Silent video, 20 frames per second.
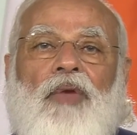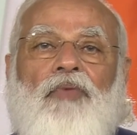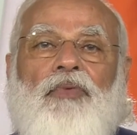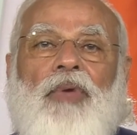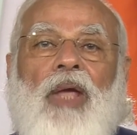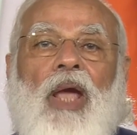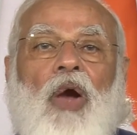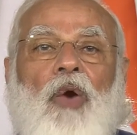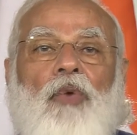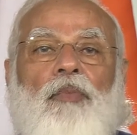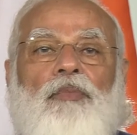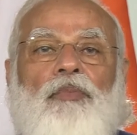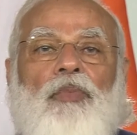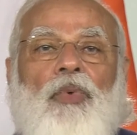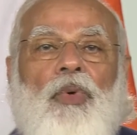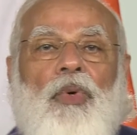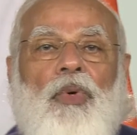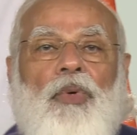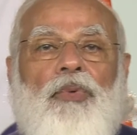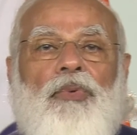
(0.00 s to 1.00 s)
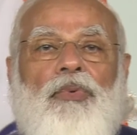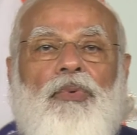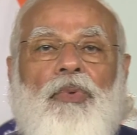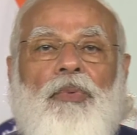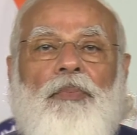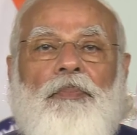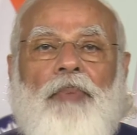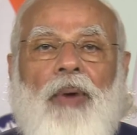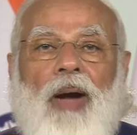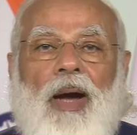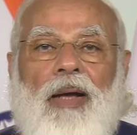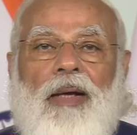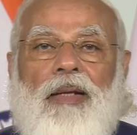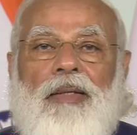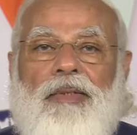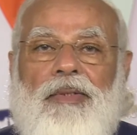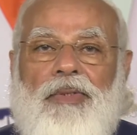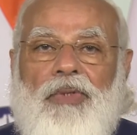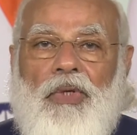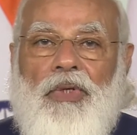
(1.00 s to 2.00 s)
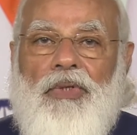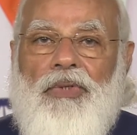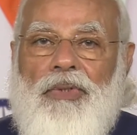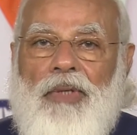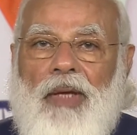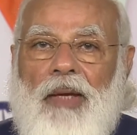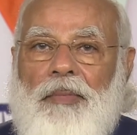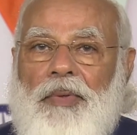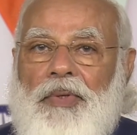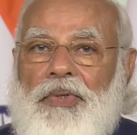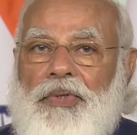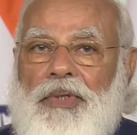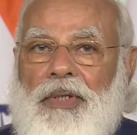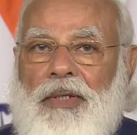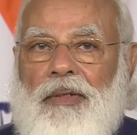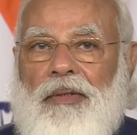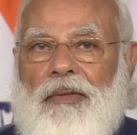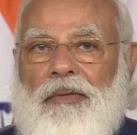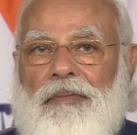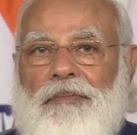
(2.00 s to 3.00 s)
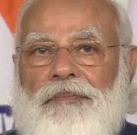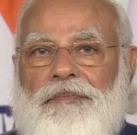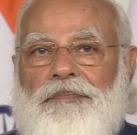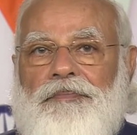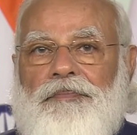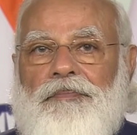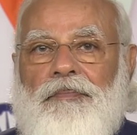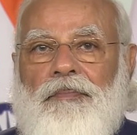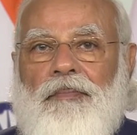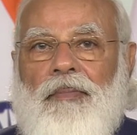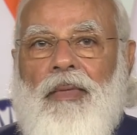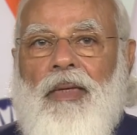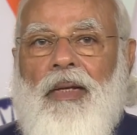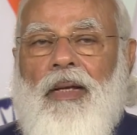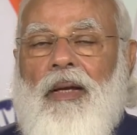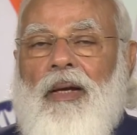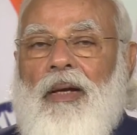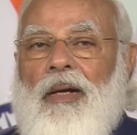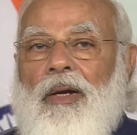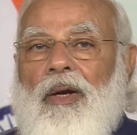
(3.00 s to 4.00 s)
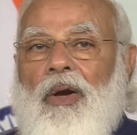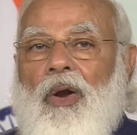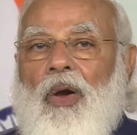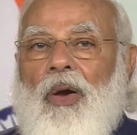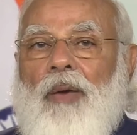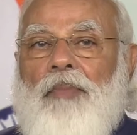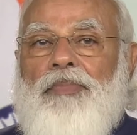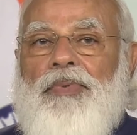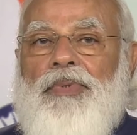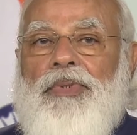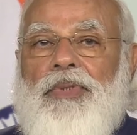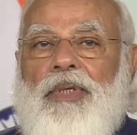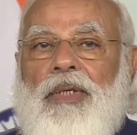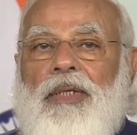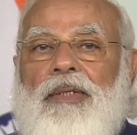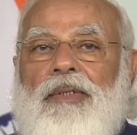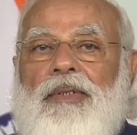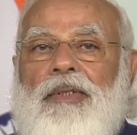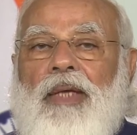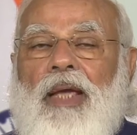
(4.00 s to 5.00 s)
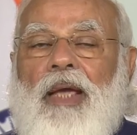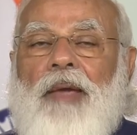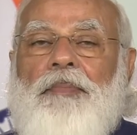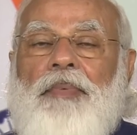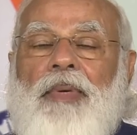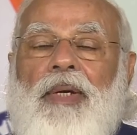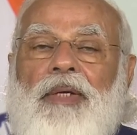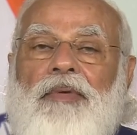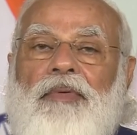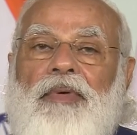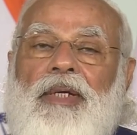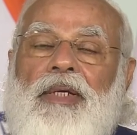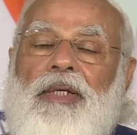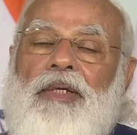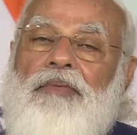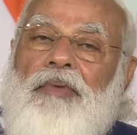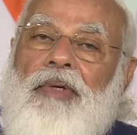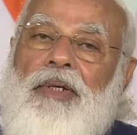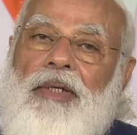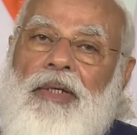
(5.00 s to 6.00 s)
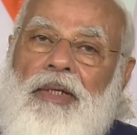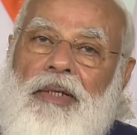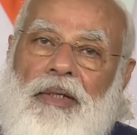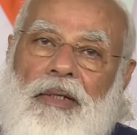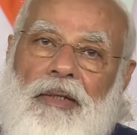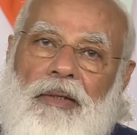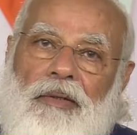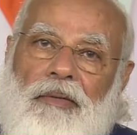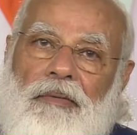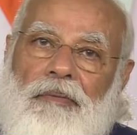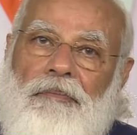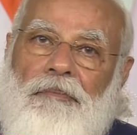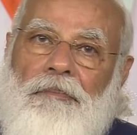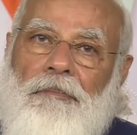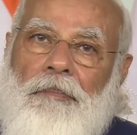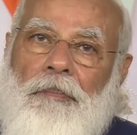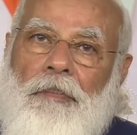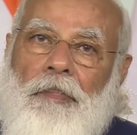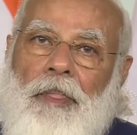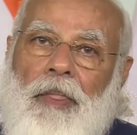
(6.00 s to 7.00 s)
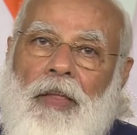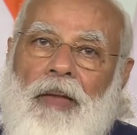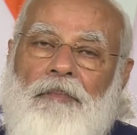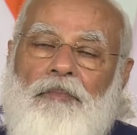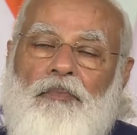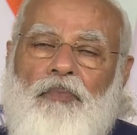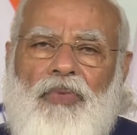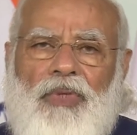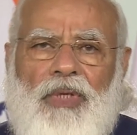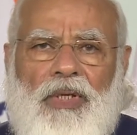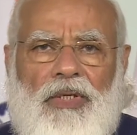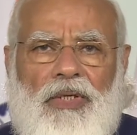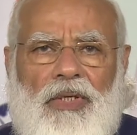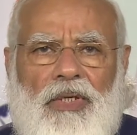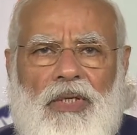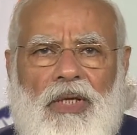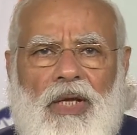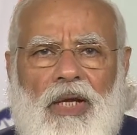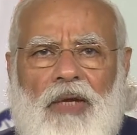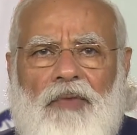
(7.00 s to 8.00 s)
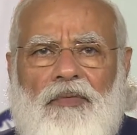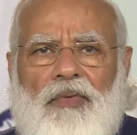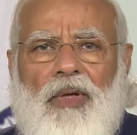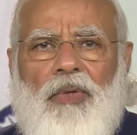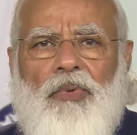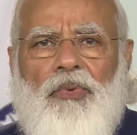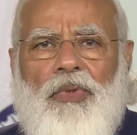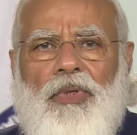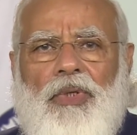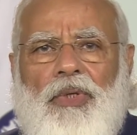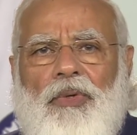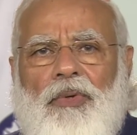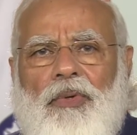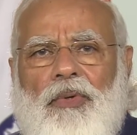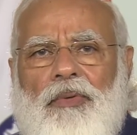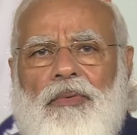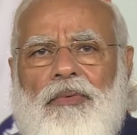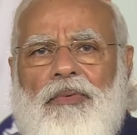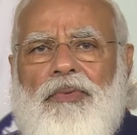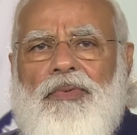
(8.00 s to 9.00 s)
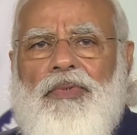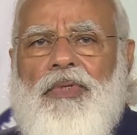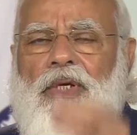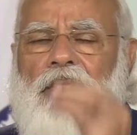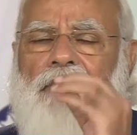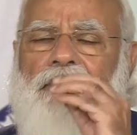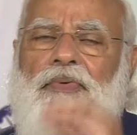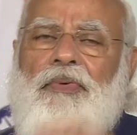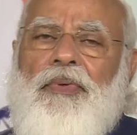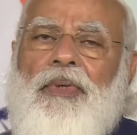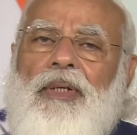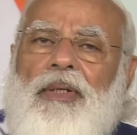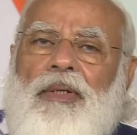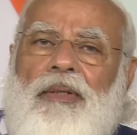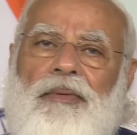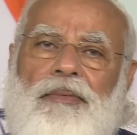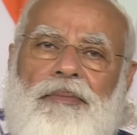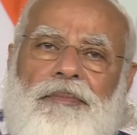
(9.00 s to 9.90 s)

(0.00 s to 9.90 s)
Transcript: We have moved to Bharat 6 emission norms since April 2020. This is equal to Euro 6 fuel.